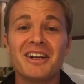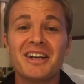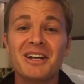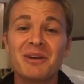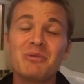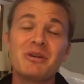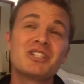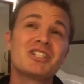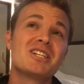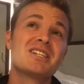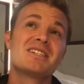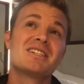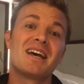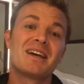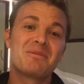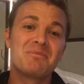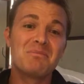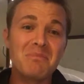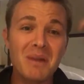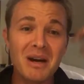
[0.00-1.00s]
which is
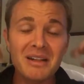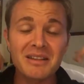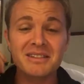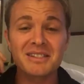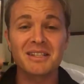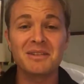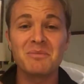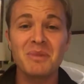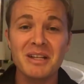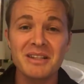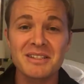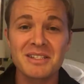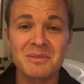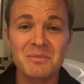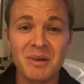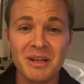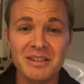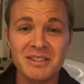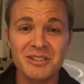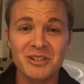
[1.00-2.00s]
like months and months and
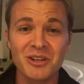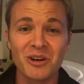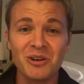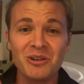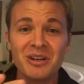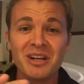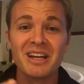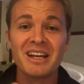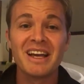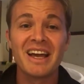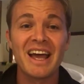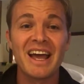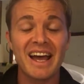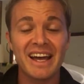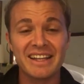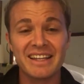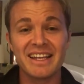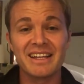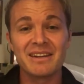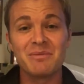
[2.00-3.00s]
months ago.
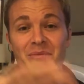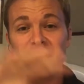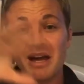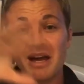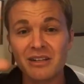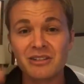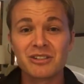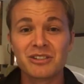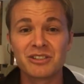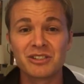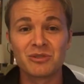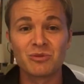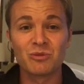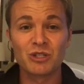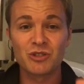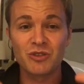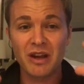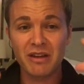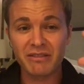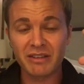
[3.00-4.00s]
And then Magnussen was
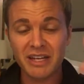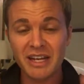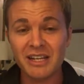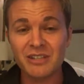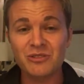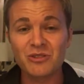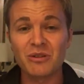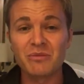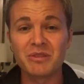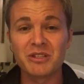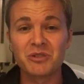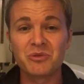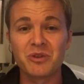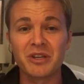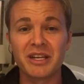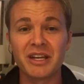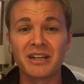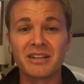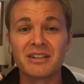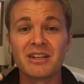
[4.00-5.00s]
driving next to him this
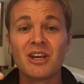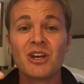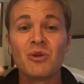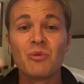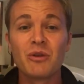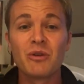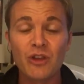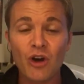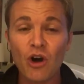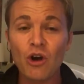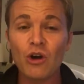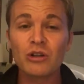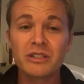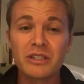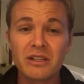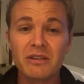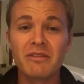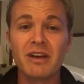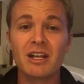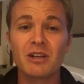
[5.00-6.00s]
weekend with all the
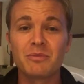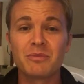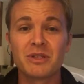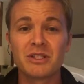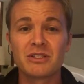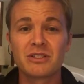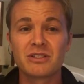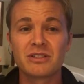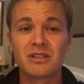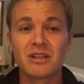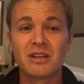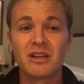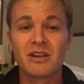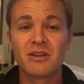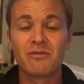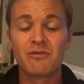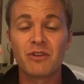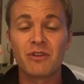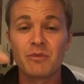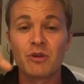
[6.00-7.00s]
developments
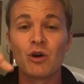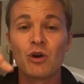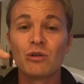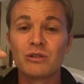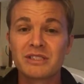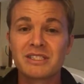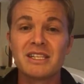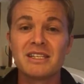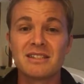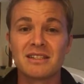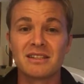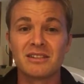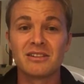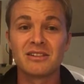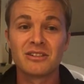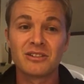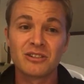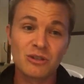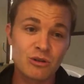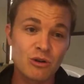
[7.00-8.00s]
from the whole season.
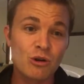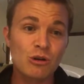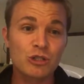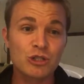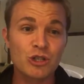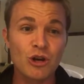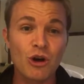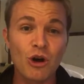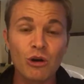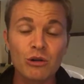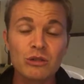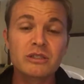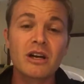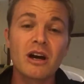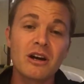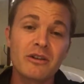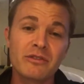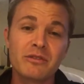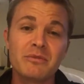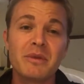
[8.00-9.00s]
So Grosjean, old
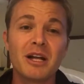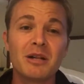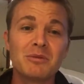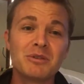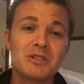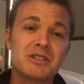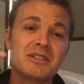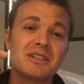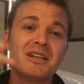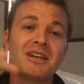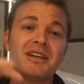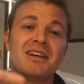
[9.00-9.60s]
car from Melbourne,